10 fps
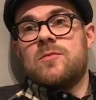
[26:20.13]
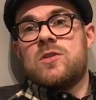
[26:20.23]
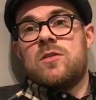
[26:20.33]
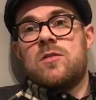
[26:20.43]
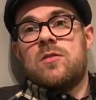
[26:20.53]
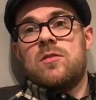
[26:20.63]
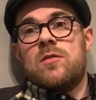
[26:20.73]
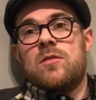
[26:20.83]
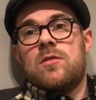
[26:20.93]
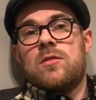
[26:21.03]
So
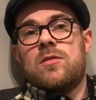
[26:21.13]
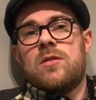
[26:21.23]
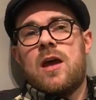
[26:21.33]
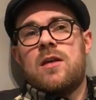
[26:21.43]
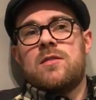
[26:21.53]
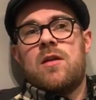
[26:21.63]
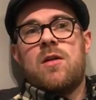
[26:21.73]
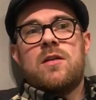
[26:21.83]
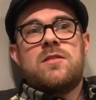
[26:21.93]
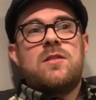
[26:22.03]
that's how
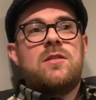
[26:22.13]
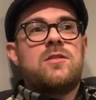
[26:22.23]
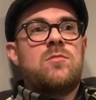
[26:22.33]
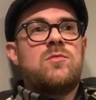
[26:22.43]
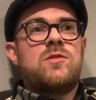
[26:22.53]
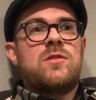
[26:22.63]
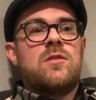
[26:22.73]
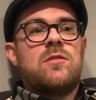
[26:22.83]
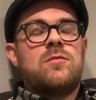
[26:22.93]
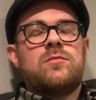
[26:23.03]
I see the drums, you know.